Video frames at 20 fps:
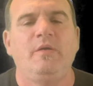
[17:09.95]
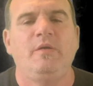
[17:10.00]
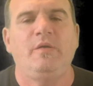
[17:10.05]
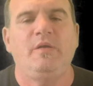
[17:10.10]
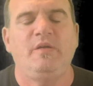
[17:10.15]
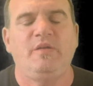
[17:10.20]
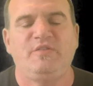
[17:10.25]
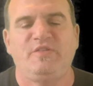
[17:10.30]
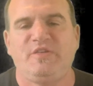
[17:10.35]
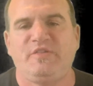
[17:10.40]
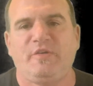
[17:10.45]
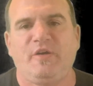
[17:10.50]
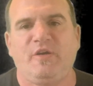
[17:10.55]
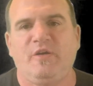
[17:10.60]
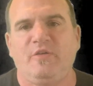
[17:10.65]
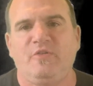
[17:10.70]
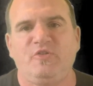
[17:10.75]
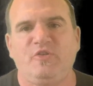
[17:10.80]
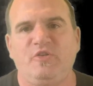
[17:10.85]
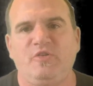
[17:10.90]
It's
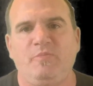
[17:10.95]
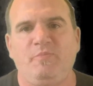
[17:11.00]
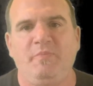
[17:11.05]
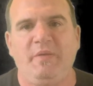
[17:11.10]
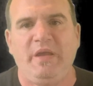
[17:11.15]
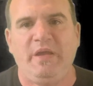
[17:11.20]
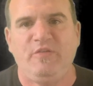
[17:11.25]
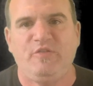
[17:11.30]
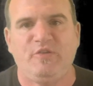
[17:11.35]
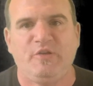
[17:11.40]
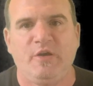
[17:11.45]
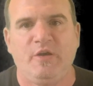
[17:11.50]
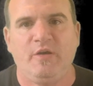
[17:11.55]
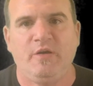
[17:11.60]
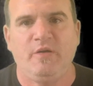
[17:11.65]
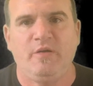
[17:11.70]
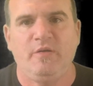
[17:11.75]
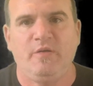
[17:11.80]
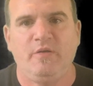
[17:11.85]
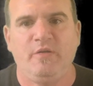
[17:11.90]
all just based
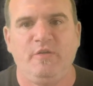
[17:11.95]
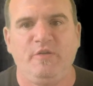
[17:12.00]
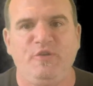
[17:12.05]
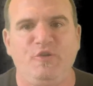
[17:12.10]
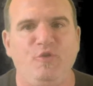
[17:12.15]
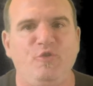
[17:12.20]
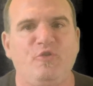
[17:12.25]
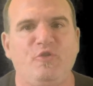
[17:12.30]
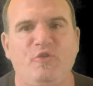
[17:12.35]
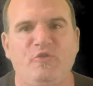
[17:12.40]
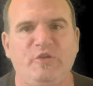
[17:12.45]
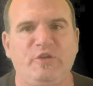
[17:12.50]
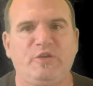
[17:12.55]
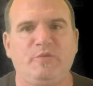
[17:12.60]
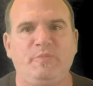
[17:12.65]
on users'